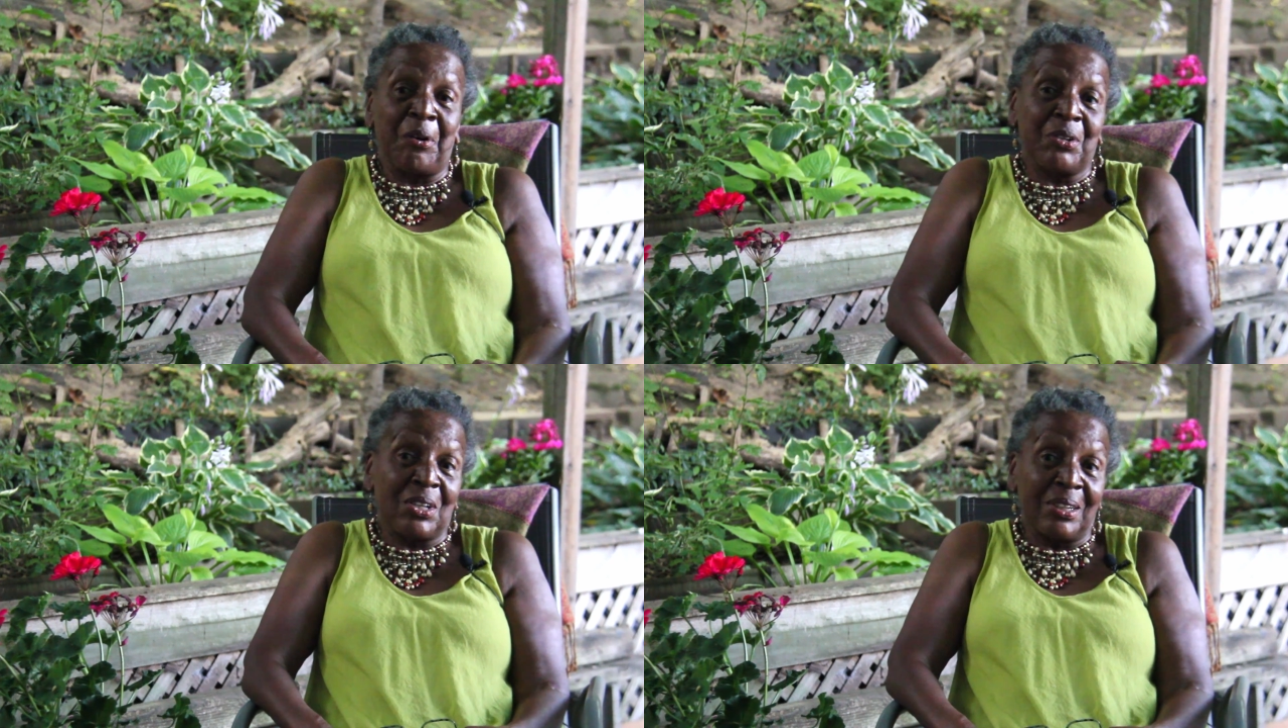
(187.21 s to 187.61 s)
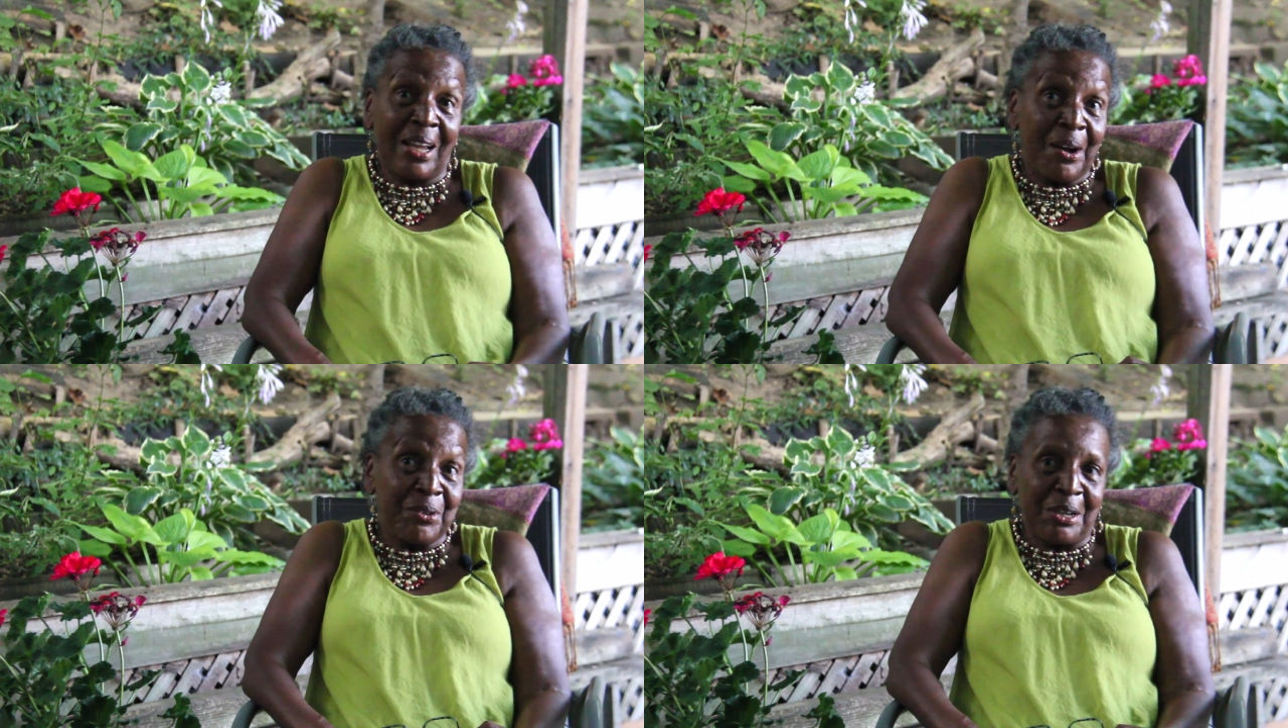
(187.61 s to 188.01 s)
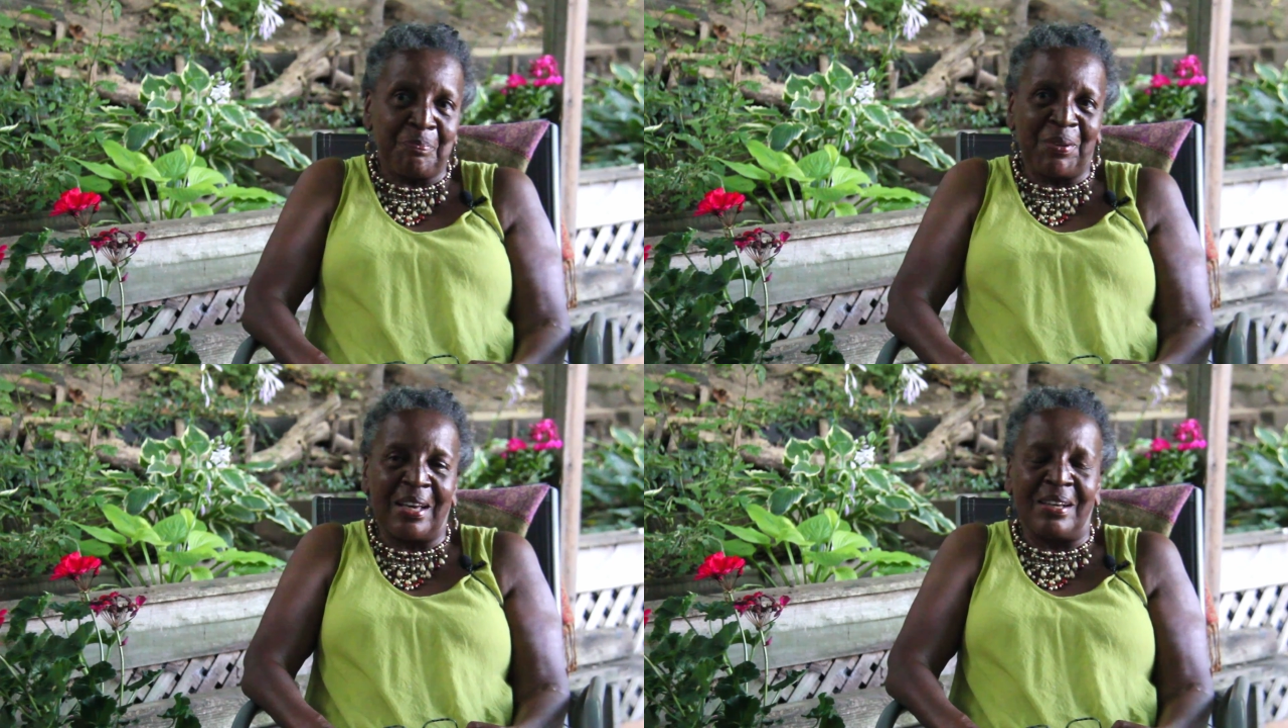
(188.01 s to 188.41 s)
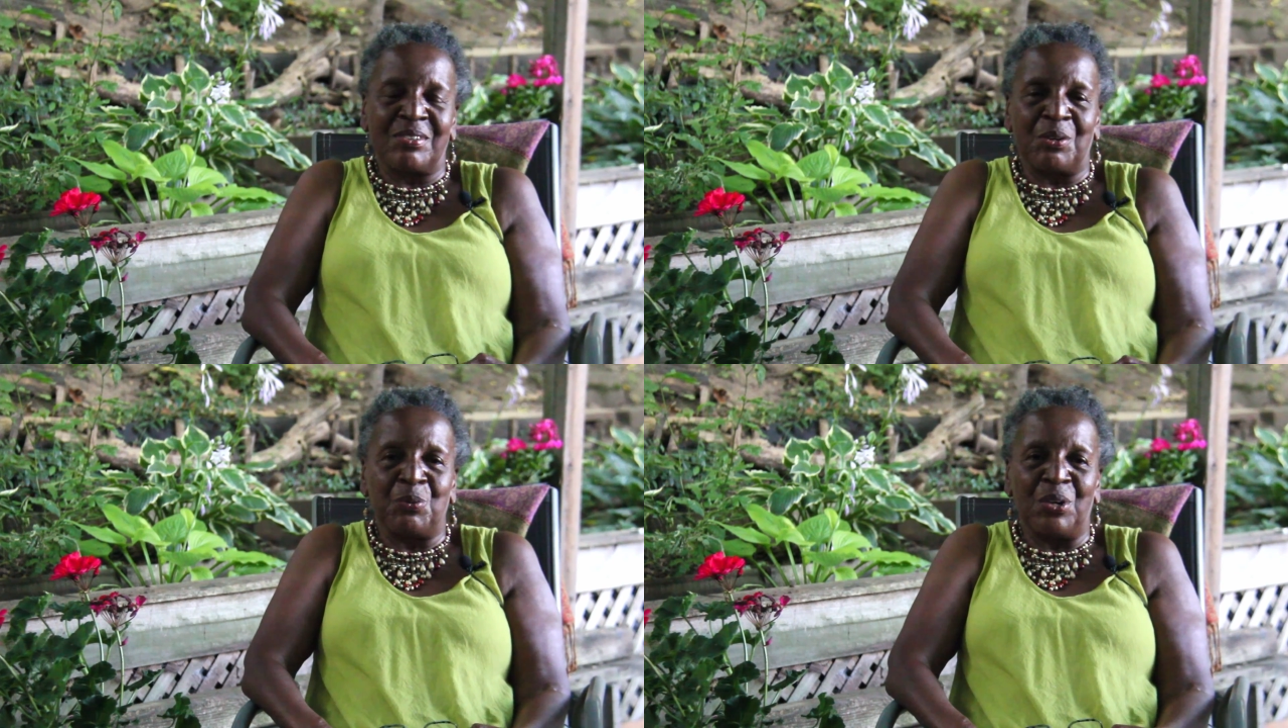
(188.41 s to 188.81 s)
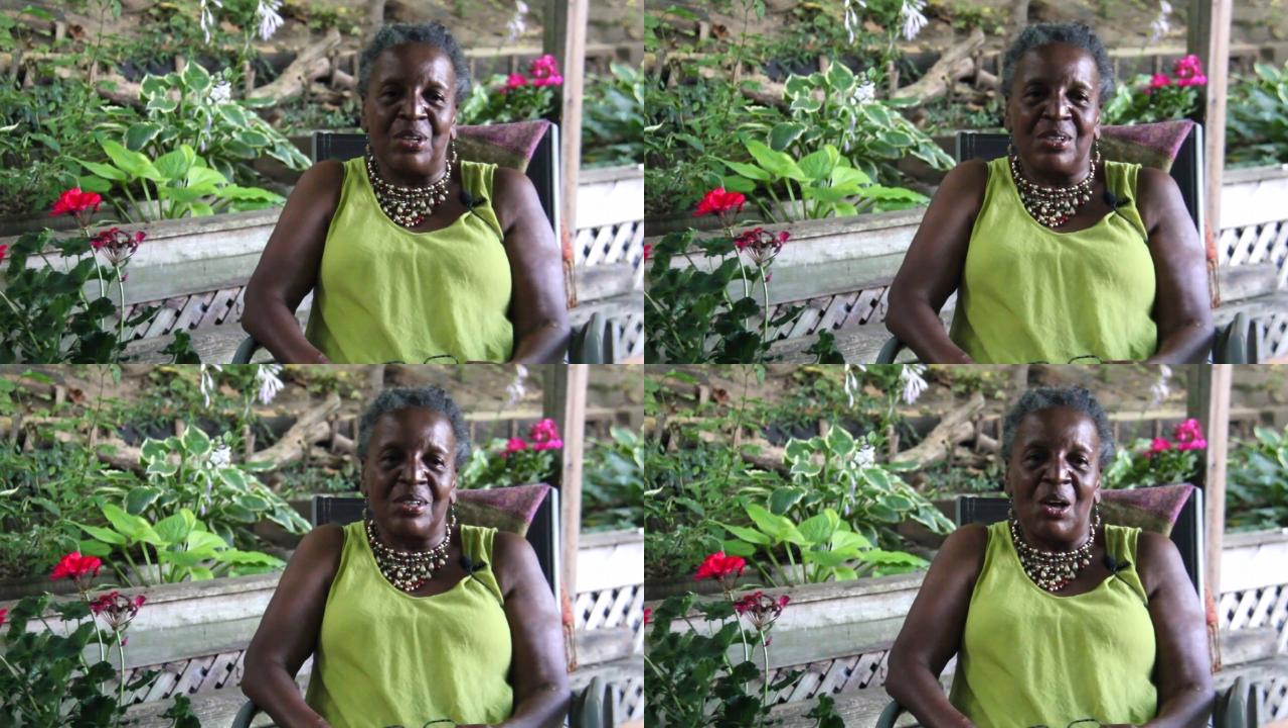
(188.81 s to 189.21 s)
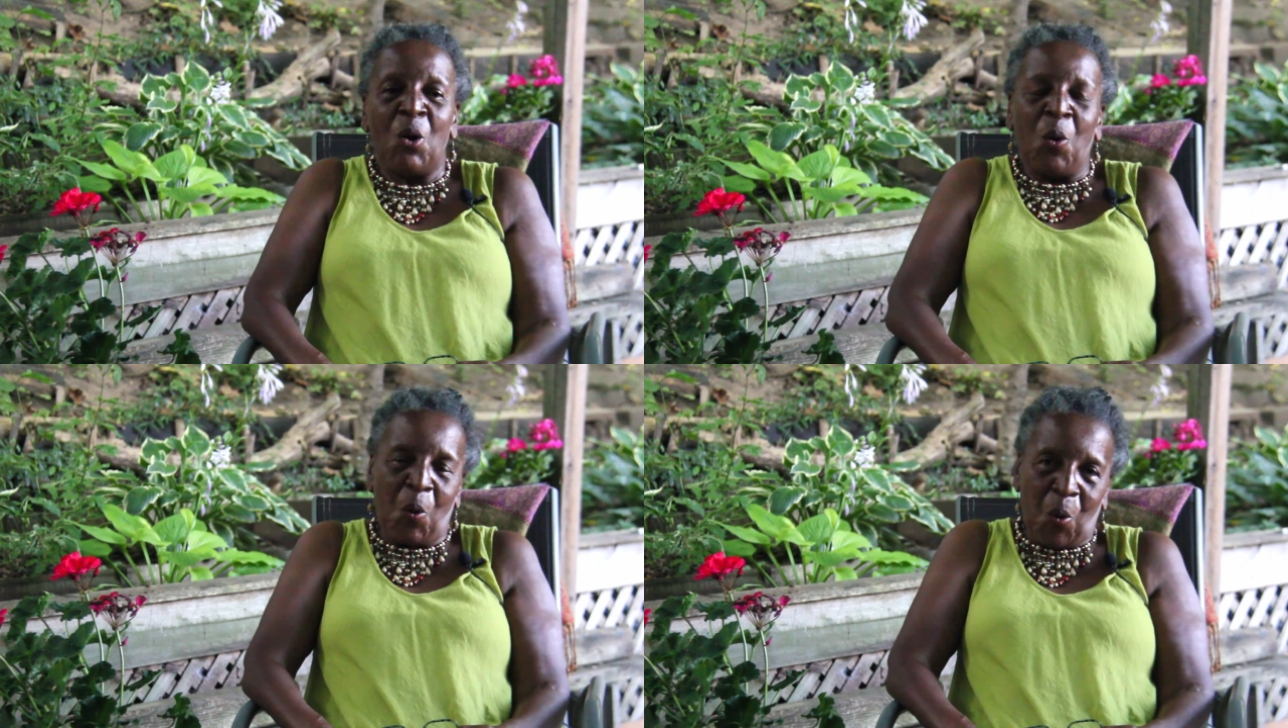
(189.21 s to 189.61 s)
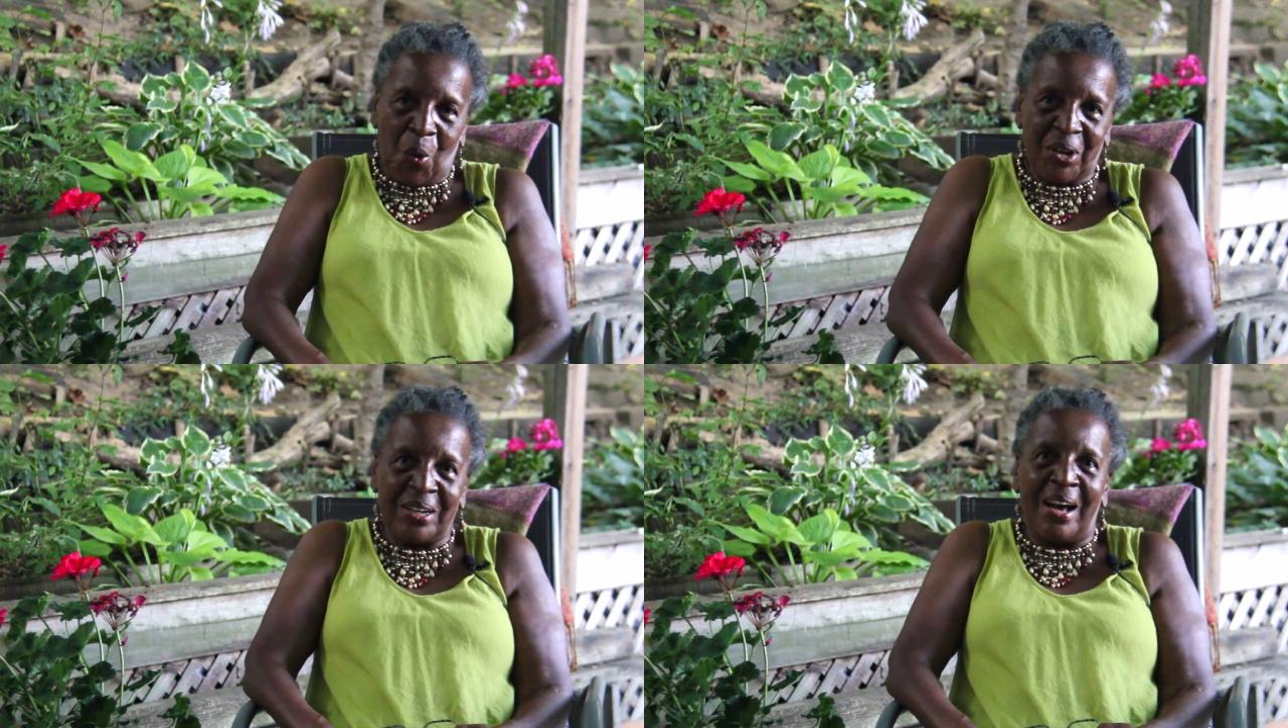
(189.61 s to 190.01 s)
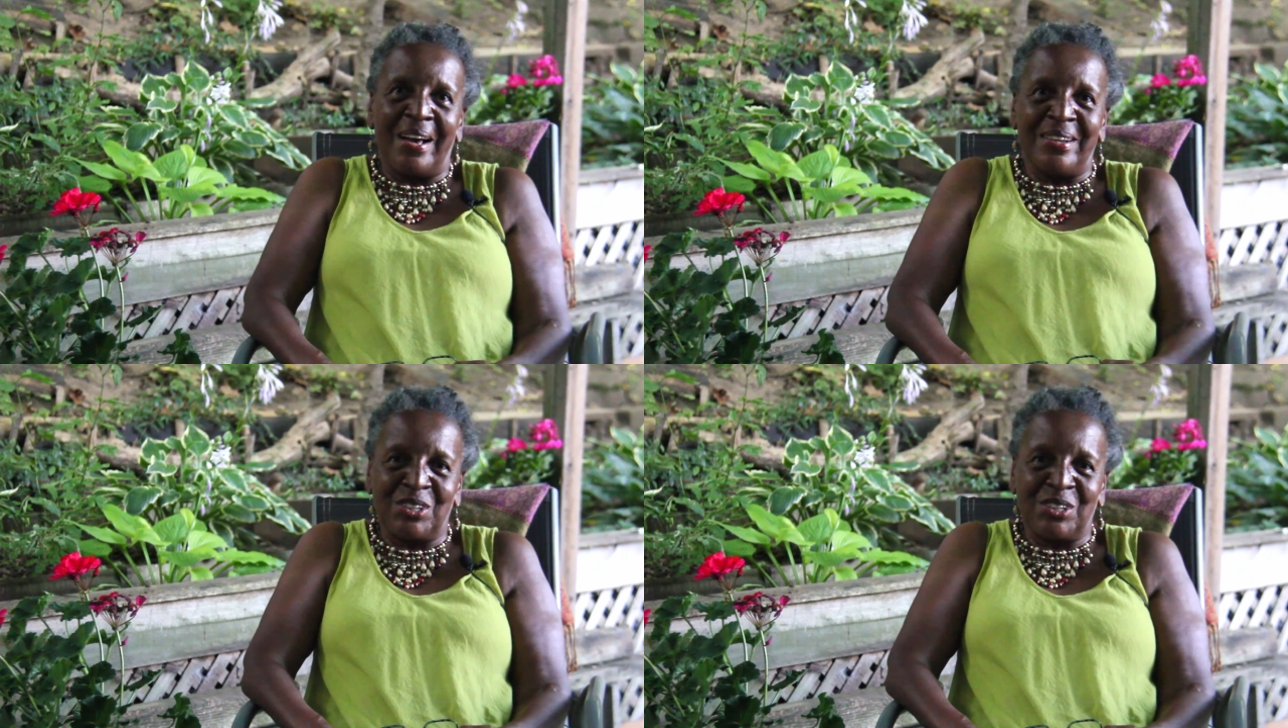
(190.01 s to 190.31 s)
allowed it because it was organized and